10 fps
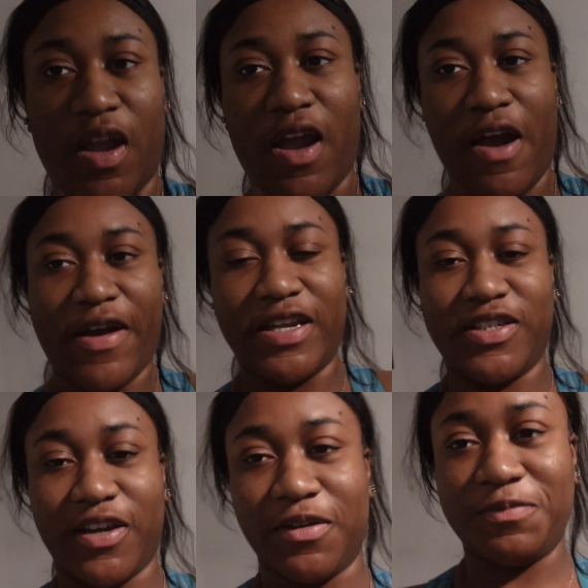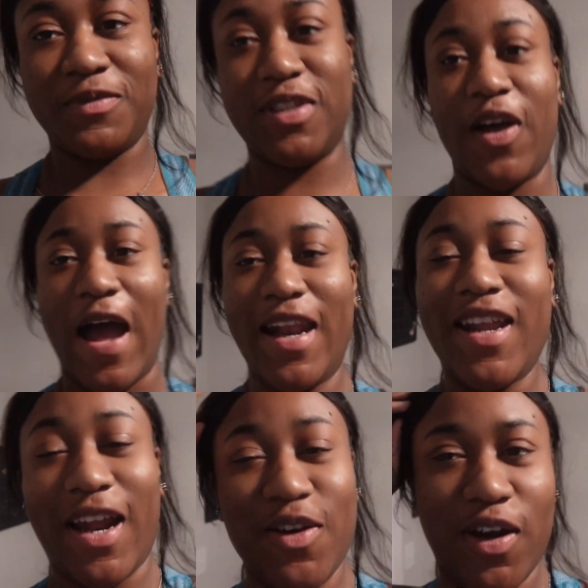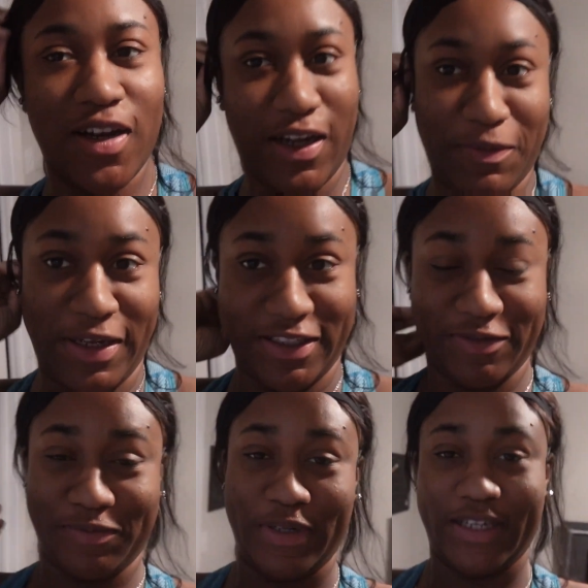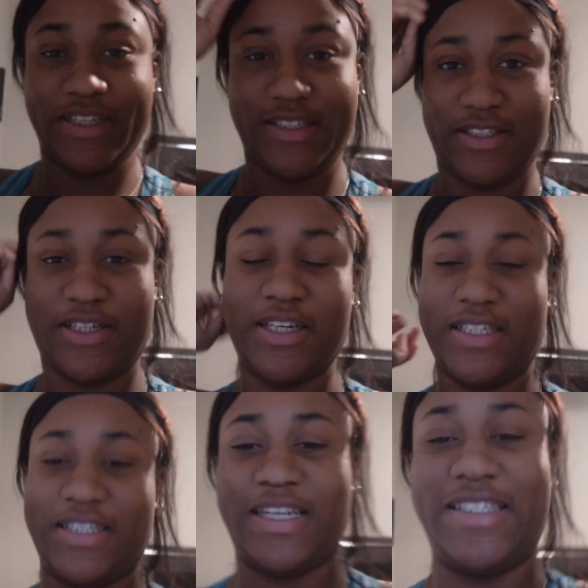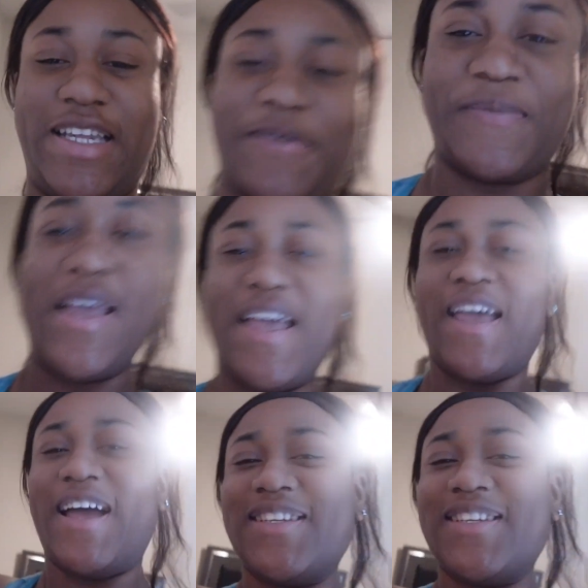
Alright y'all, so I, look, I know I look a mess, but it is currently the next day. And I